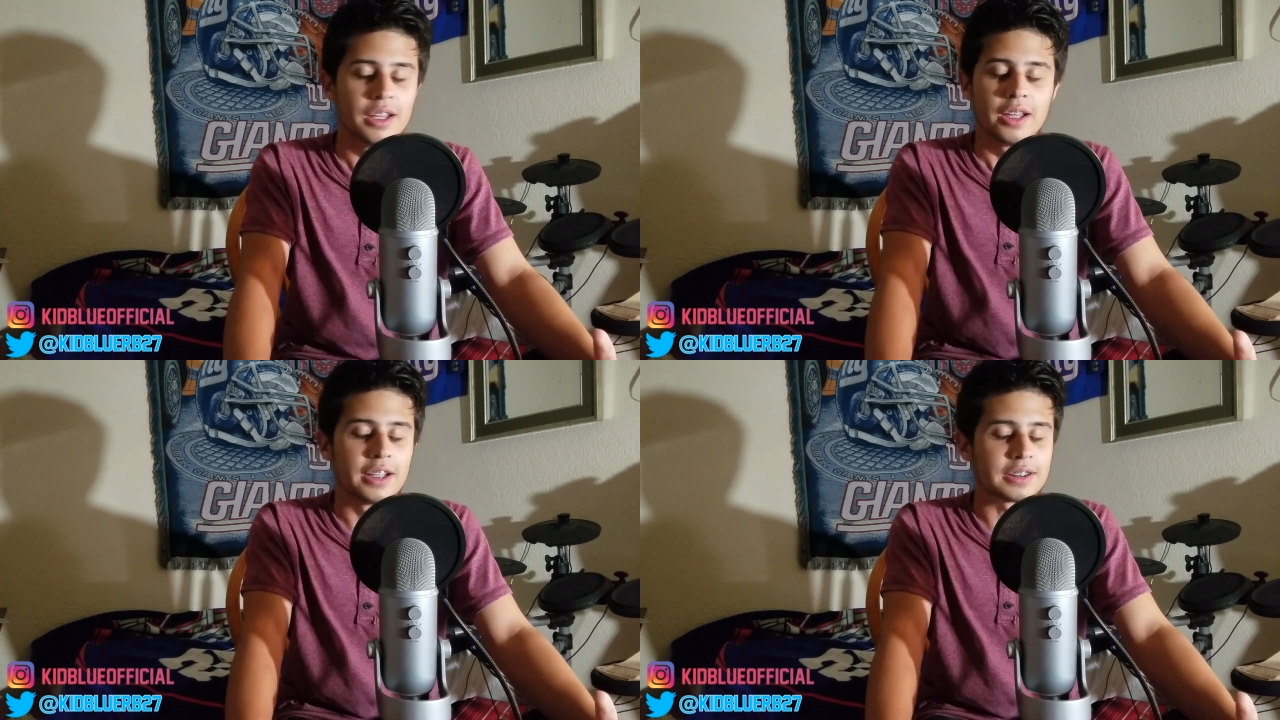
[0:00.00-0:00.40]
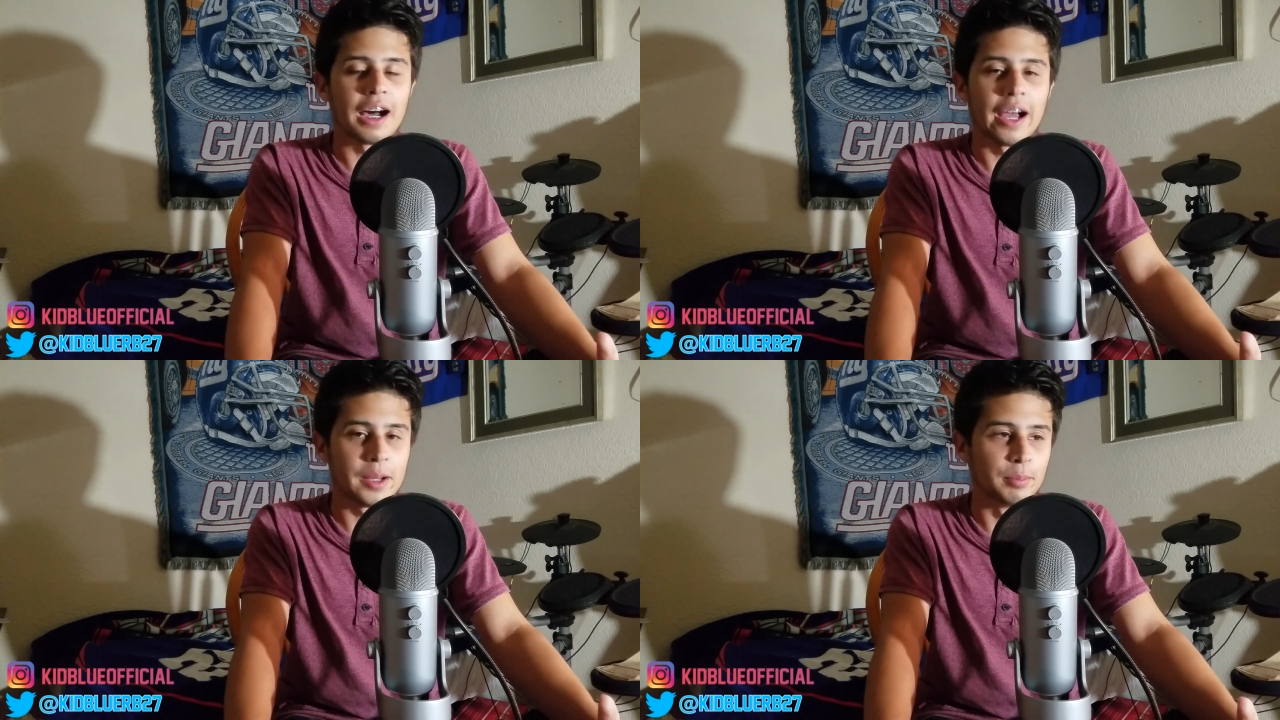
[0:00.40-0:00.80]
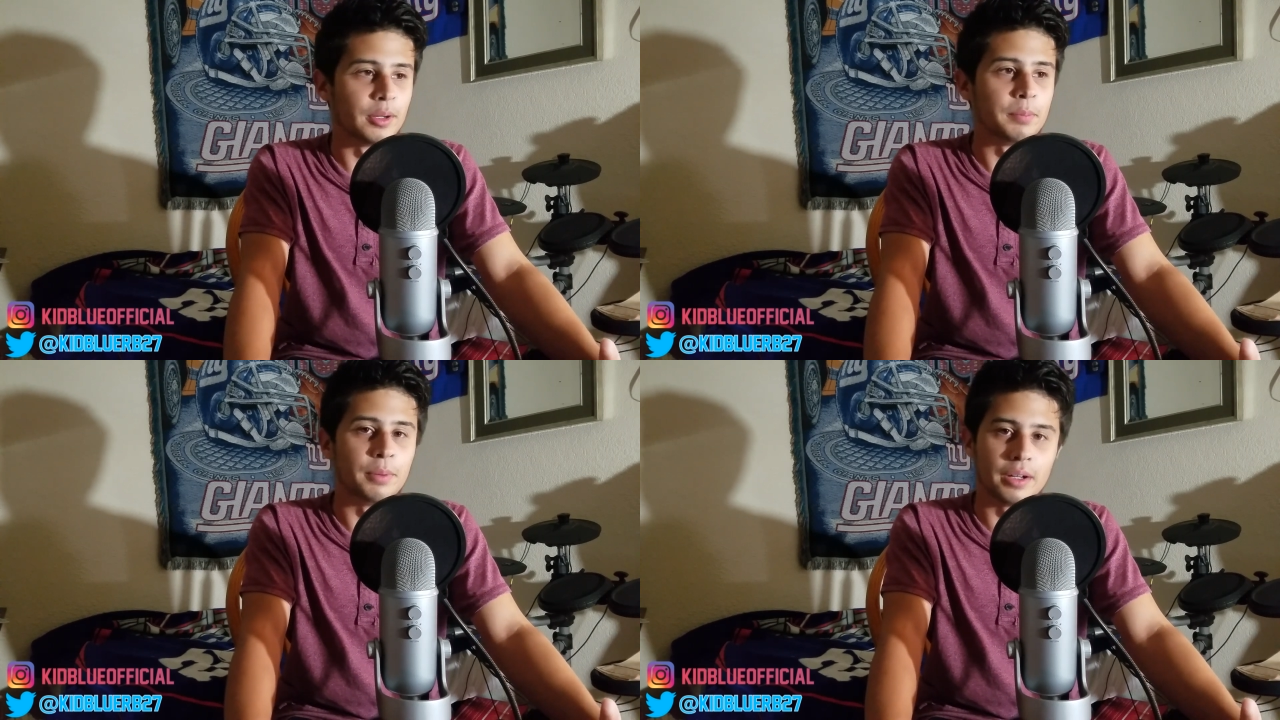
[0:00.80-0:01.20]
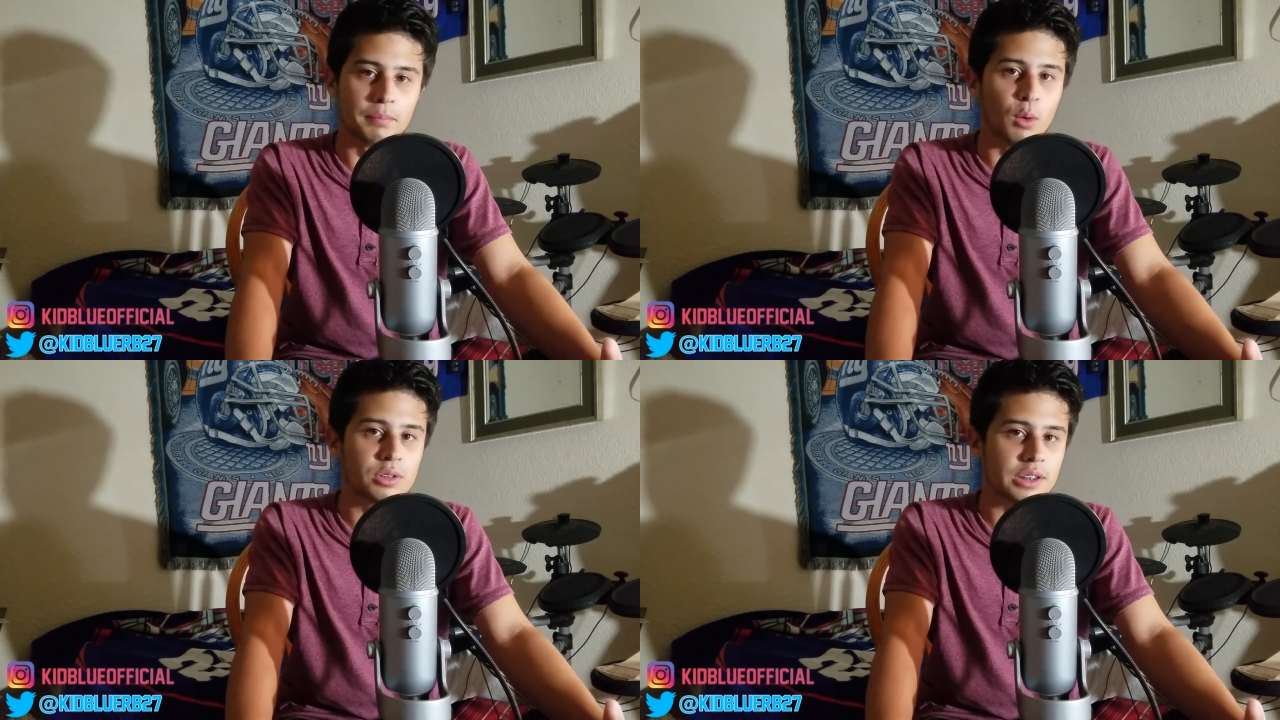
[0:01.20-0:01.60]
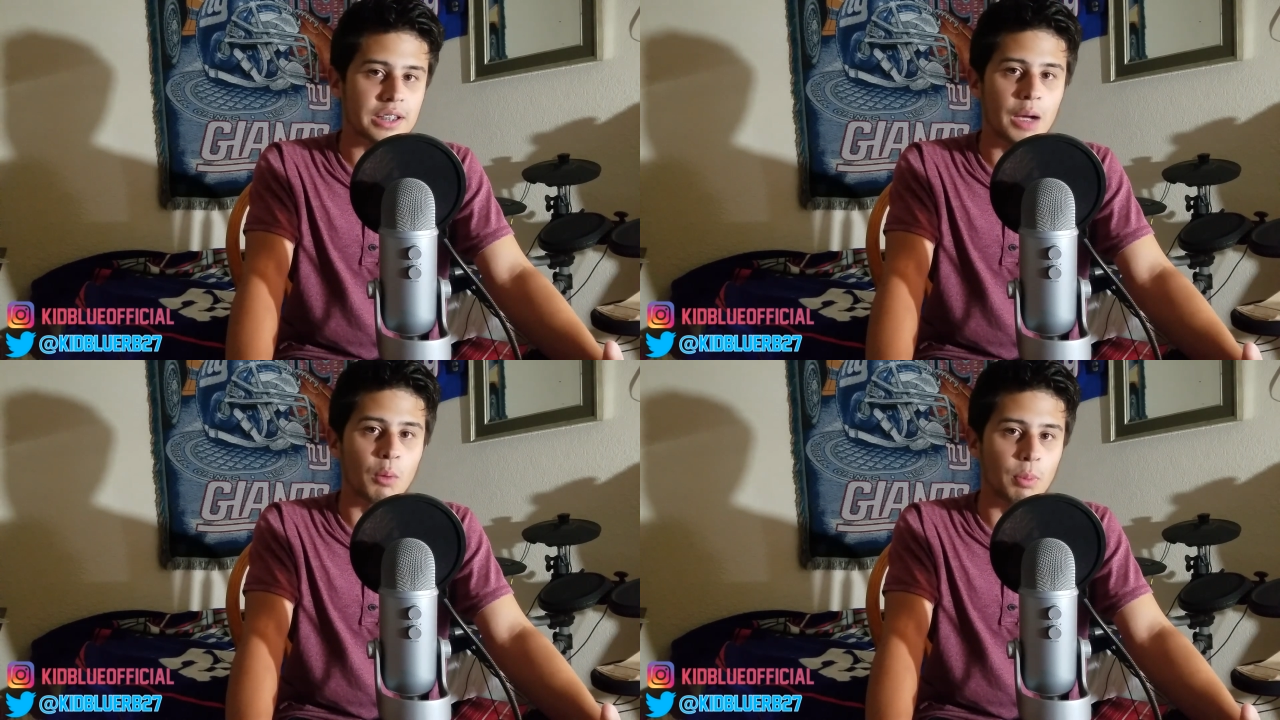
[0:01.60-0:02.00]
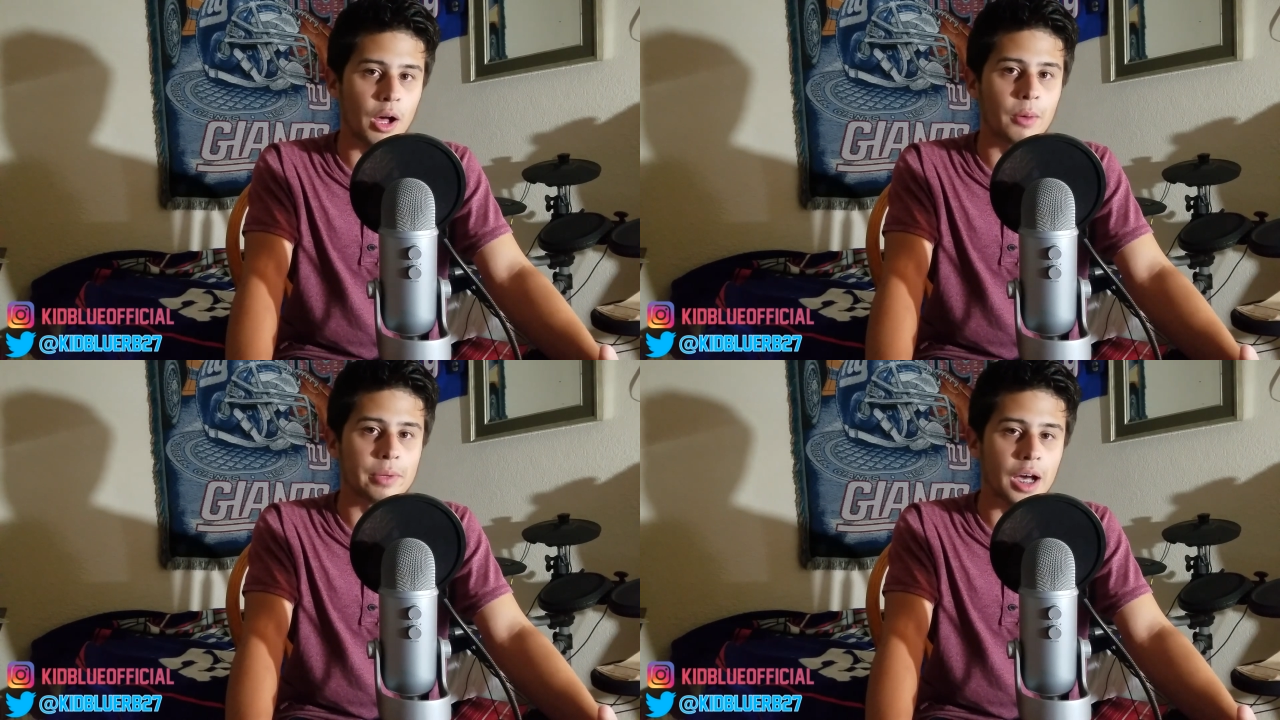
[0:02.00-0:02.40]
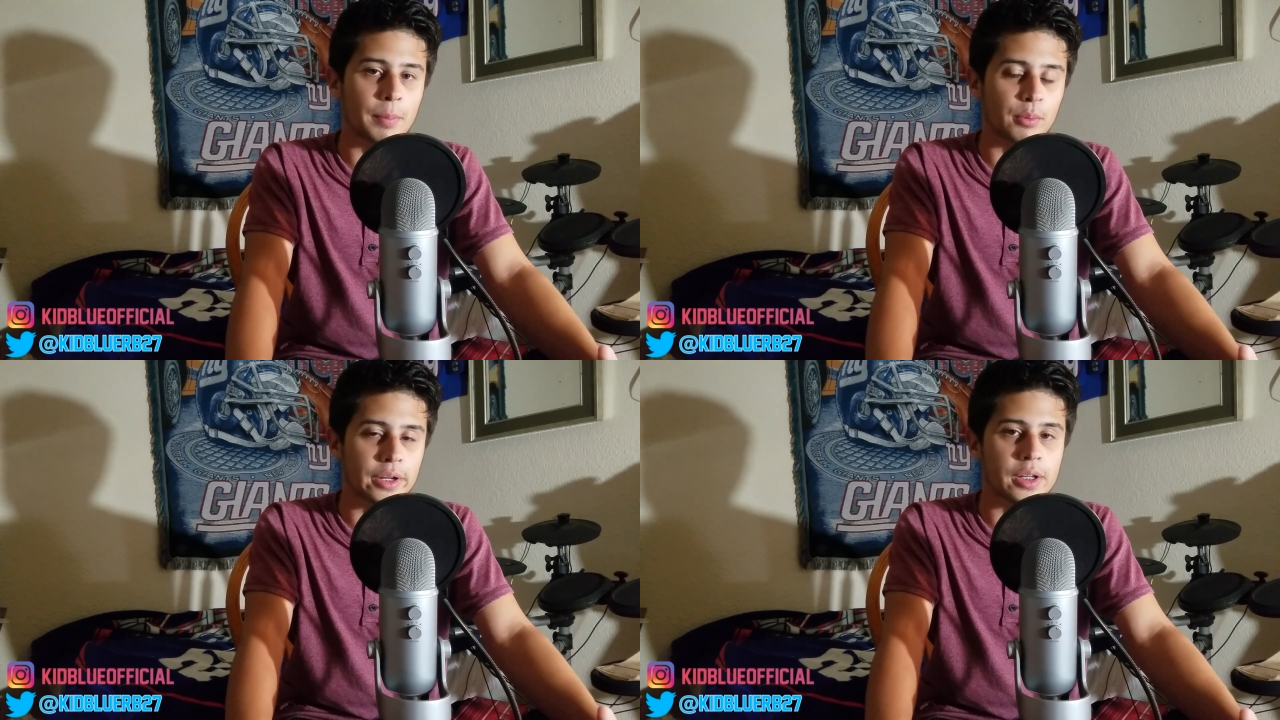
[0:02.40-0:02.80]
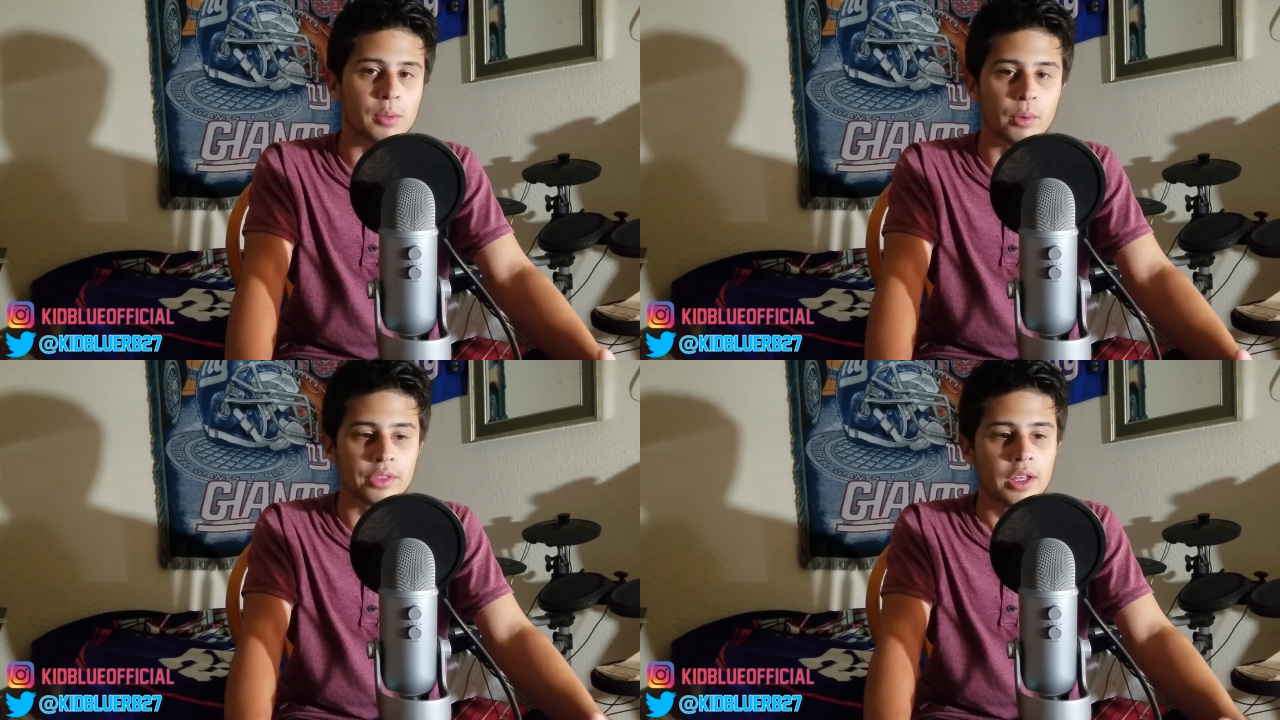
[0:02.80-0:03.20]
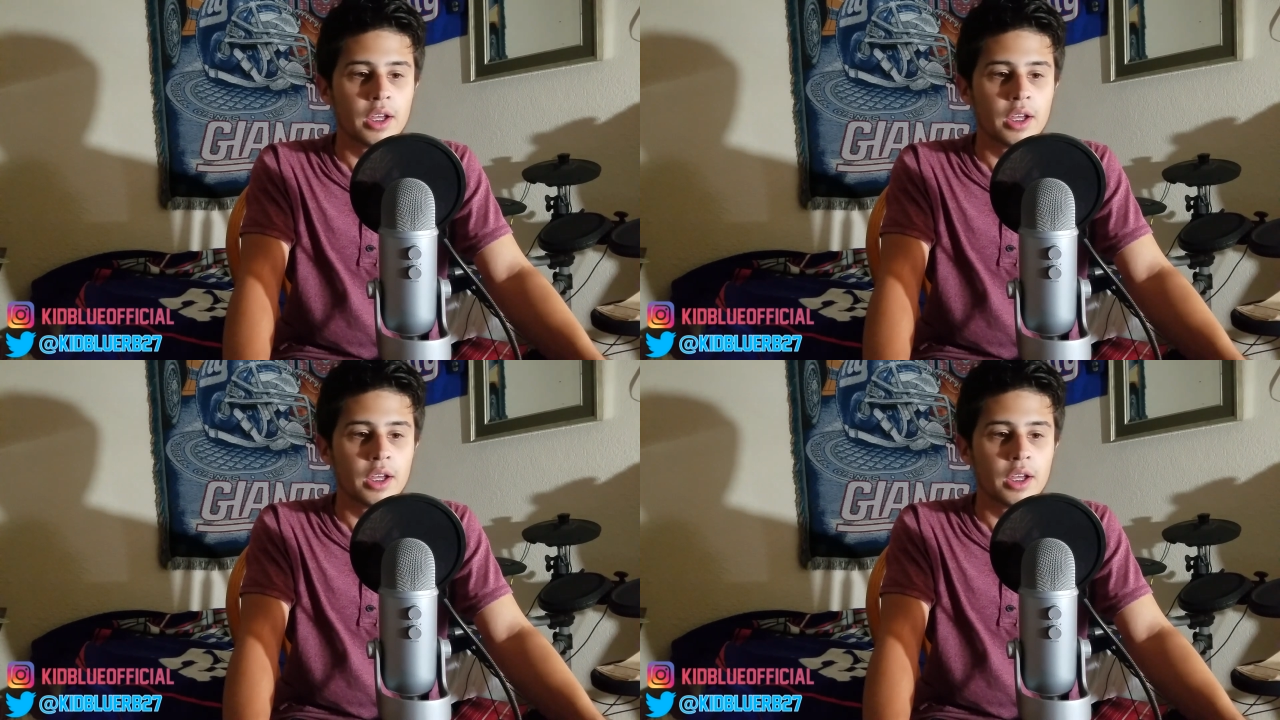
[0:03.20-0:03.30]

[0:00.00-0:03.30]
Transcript: it's a hybrid, but most of the time we're probably operating with